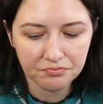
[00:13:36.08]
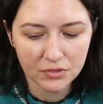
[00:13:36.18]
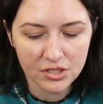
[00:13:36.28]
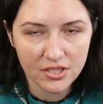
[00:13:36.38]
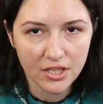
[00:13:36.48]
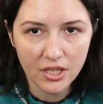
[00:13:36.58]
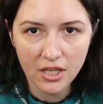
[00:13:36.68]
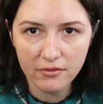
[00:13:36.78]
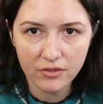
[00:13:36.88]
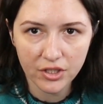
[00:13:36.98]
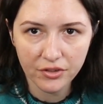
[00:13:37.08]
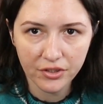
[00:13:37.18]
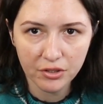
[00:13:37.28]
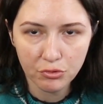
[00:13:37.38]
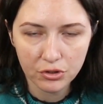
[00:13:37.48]
see if
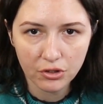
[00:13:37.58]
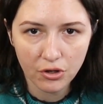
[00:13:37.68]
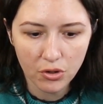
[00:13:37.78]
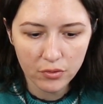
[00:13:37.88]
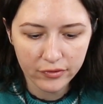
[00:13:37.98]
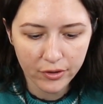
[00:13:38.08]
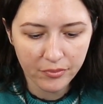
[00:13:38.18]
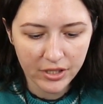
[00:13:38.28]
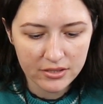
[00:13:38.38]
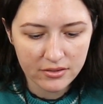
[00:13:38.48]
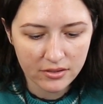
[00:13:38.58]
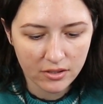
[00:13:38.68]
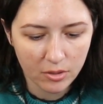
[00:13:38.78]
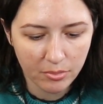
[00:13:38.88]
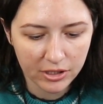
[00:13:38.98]
anything will grow from that
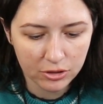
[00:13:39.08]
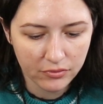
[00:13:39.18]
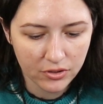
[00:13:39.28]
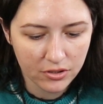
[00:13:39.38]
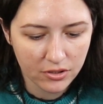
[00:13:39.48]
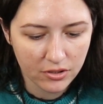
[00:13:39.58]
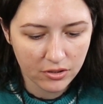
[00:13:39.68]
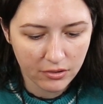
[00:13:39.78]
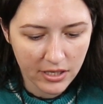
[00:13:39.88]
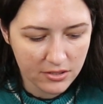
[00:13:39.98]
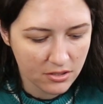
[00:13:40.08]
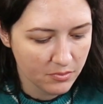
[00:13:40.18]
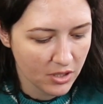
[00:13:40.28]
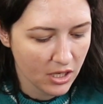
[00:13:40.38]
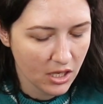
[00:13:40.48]
part of the rhizome.